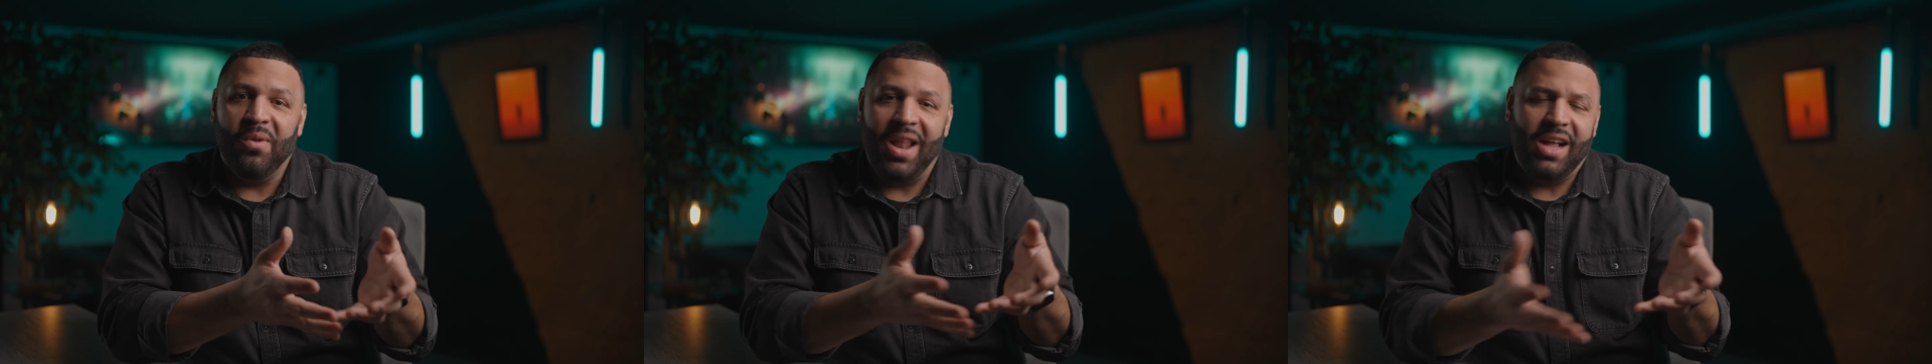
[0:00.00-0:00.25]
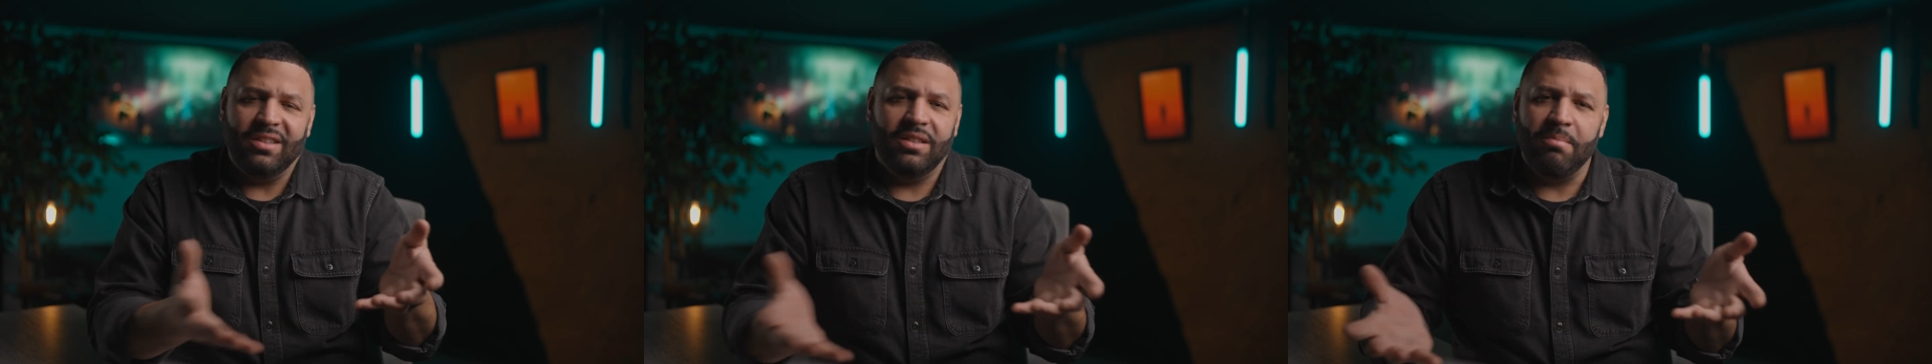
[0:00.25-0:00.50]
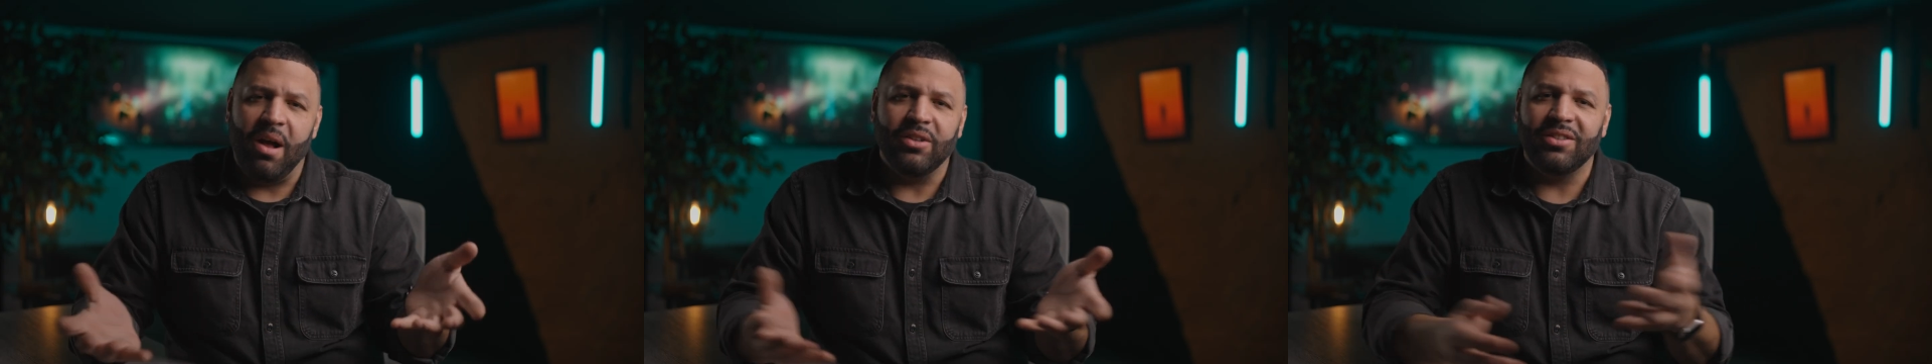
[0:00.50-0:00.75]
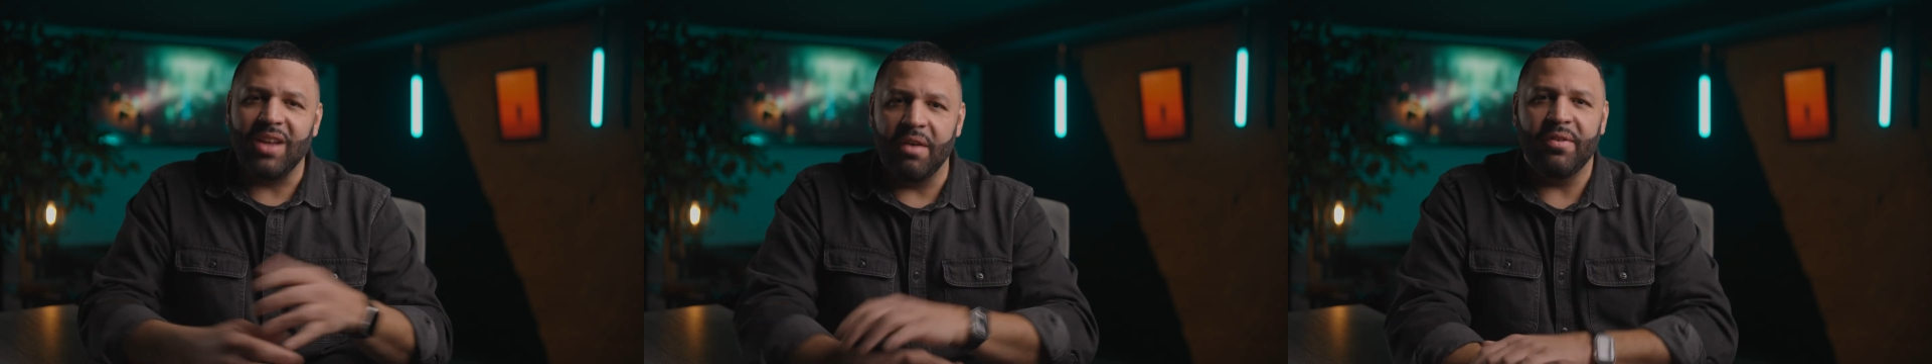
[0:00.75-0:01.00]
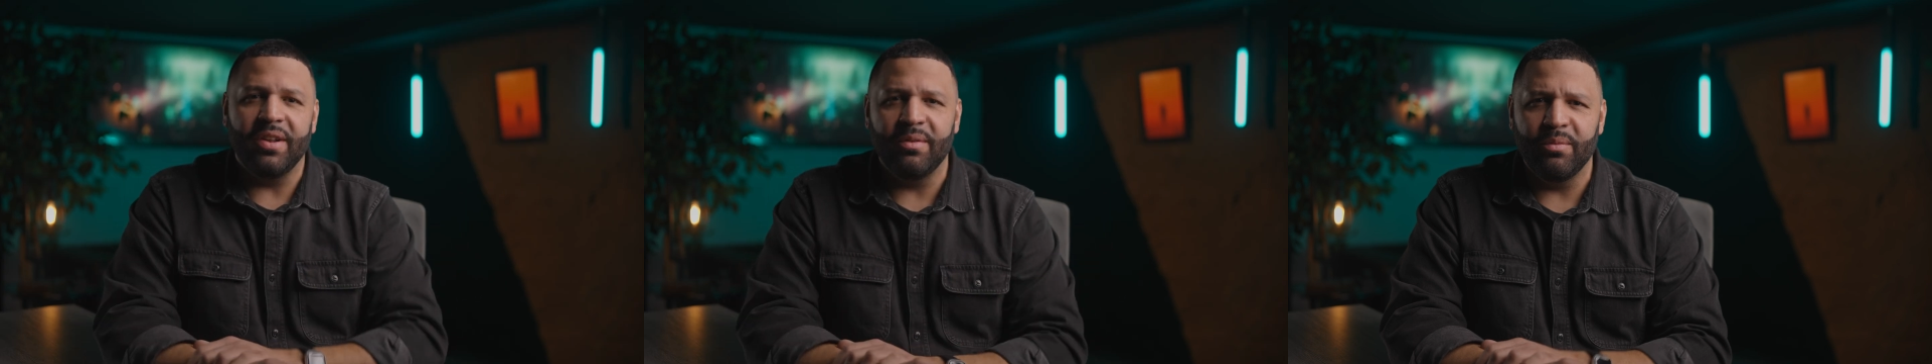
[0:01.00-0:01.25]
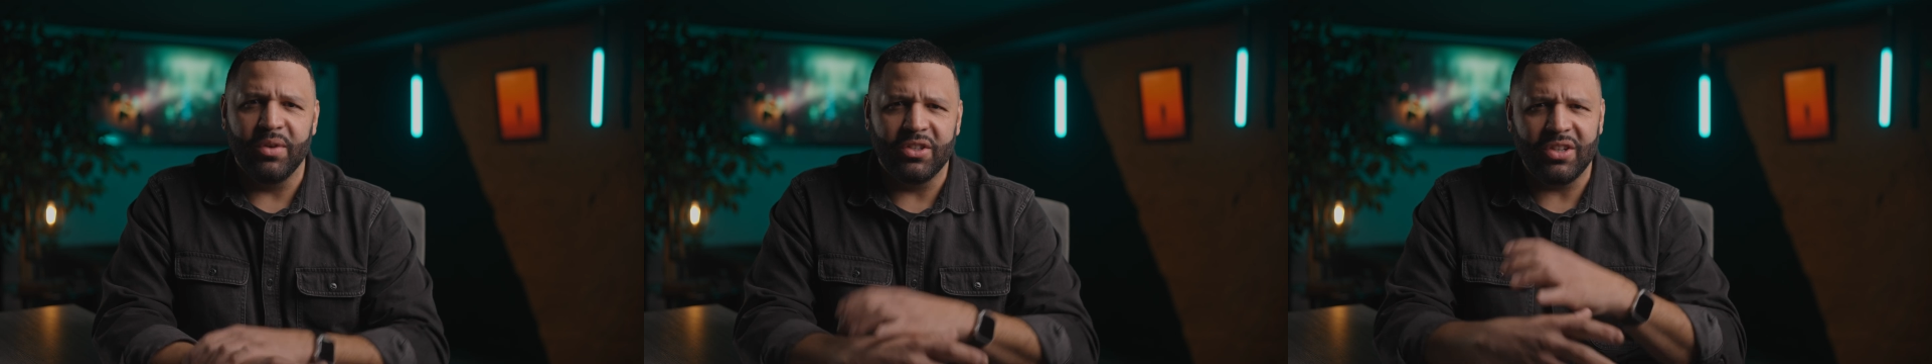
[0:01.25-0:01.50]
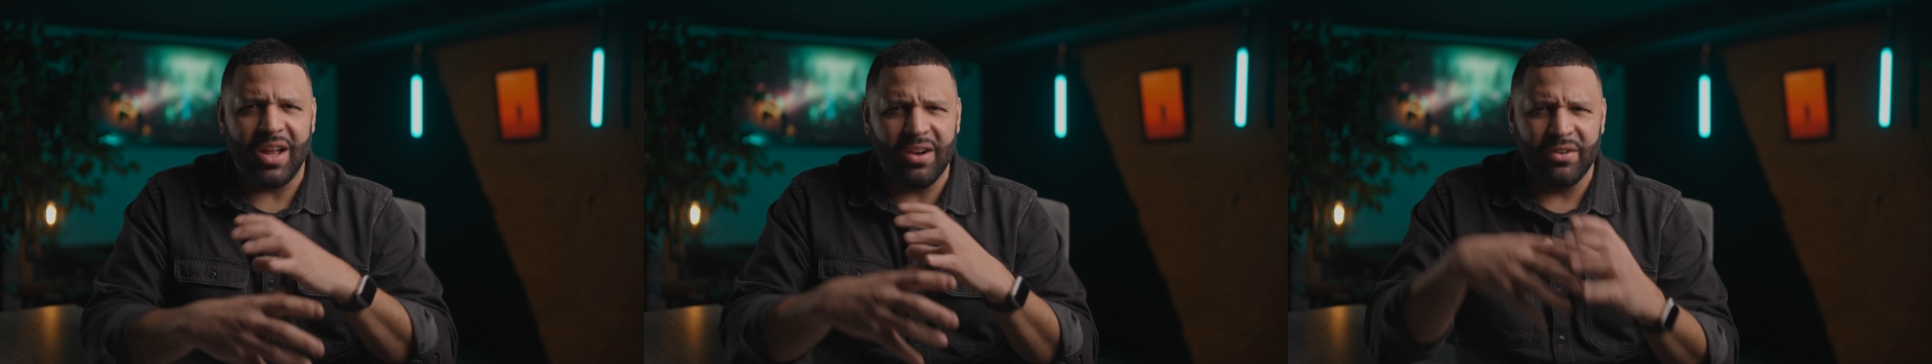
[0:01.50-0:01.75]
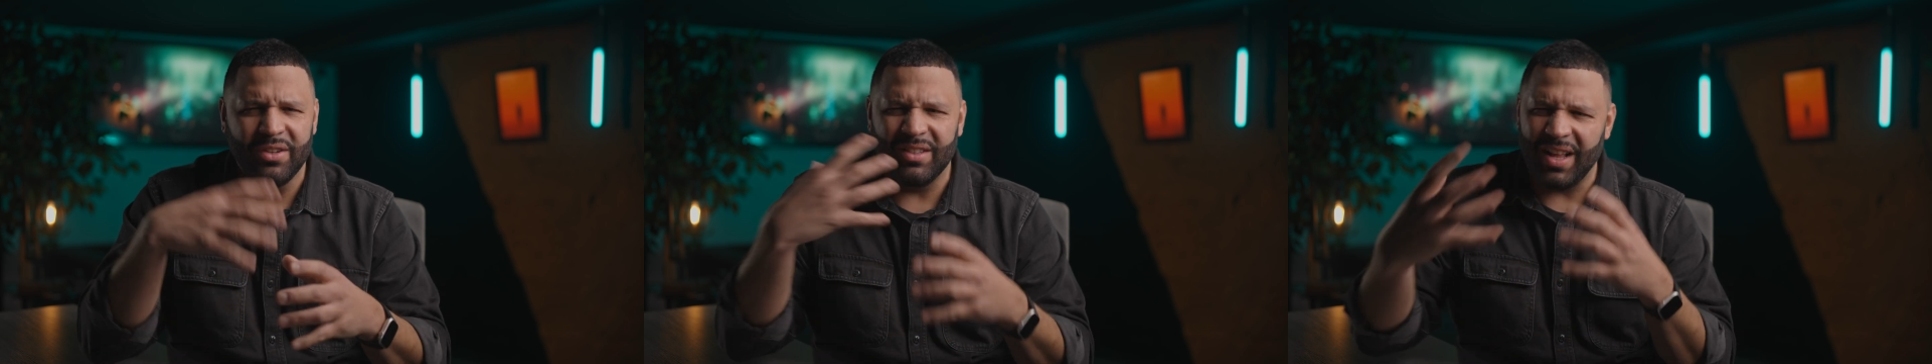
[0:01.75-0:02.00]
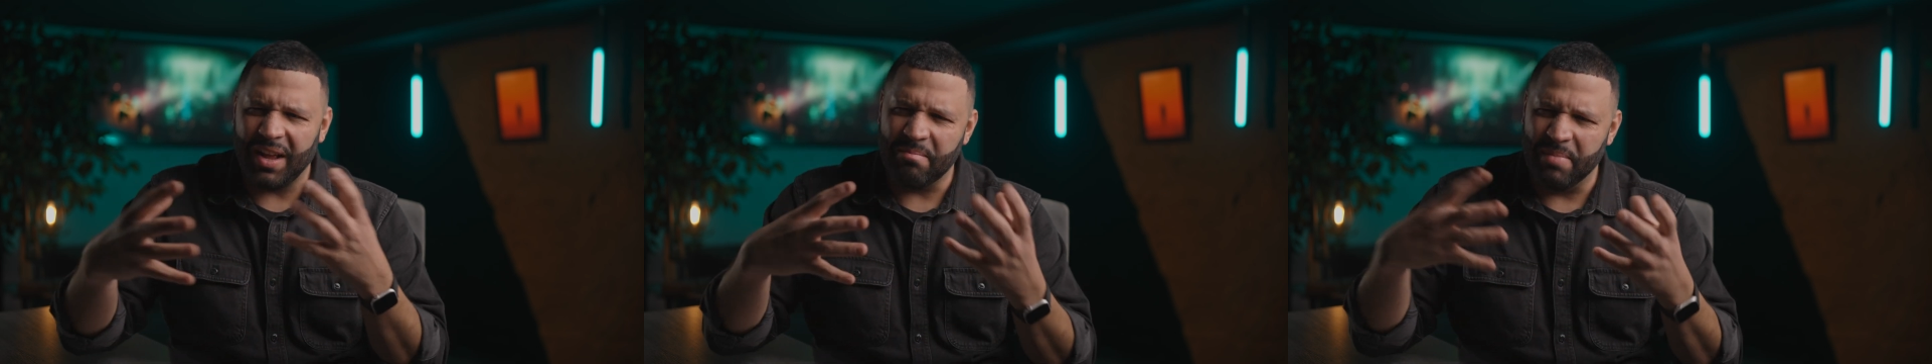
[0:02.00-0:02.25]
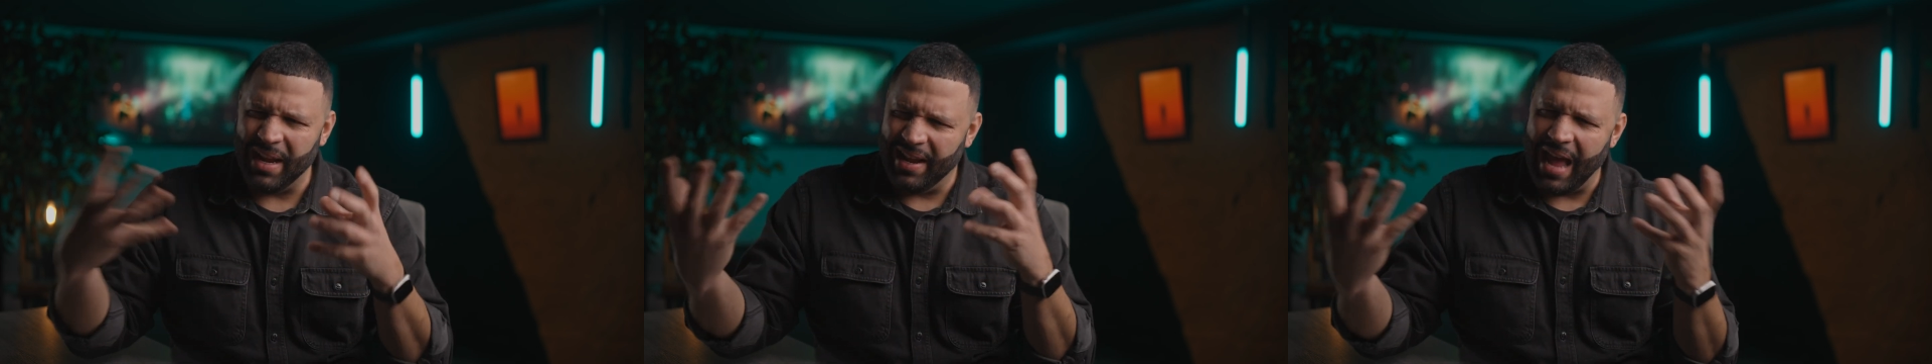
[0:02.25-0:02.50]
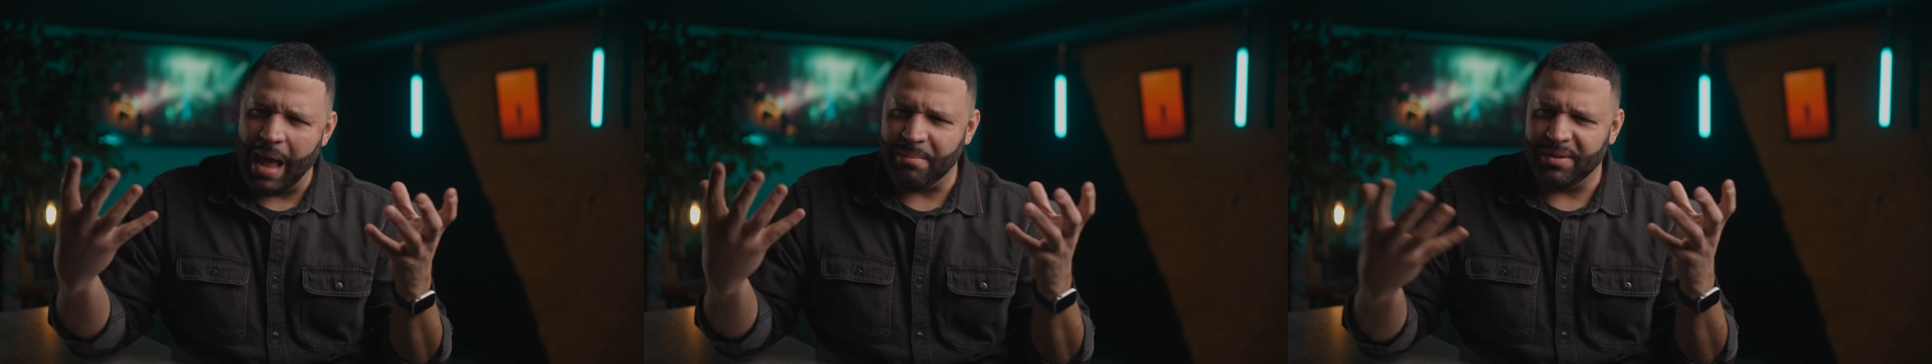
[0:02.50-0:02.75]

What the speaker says: lasts about 7, which I don't know, it's like a big gap.